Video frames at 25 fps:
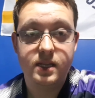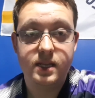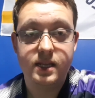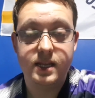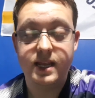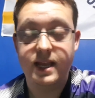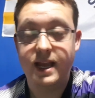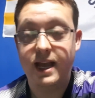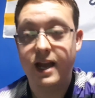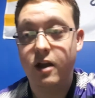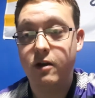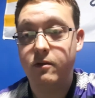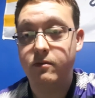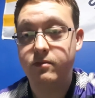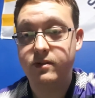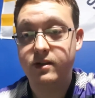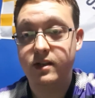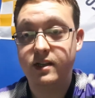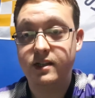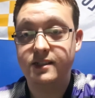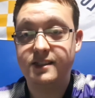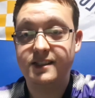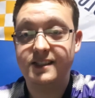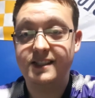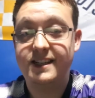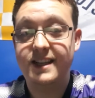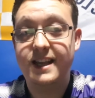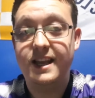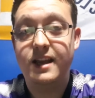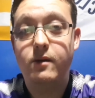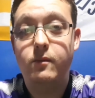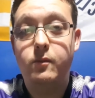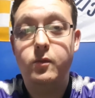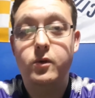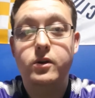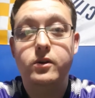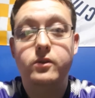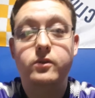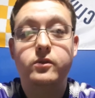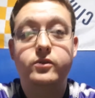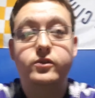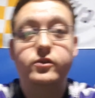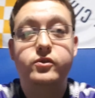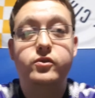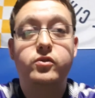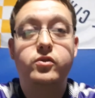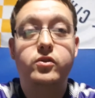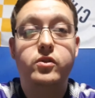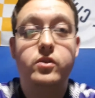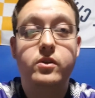it helped us get a 1-1
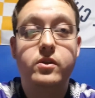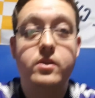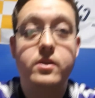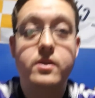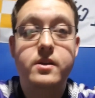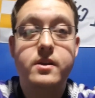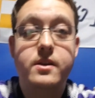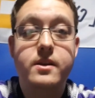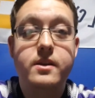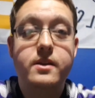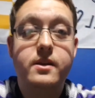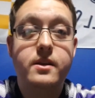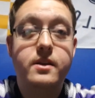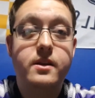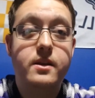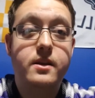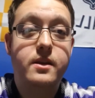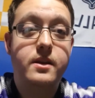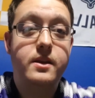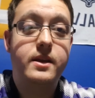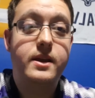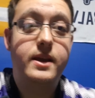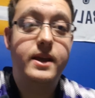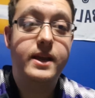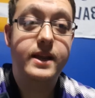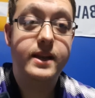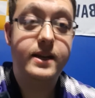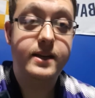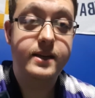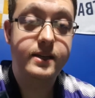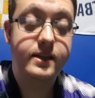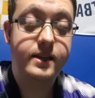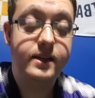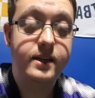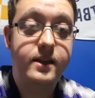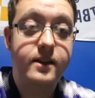draw. And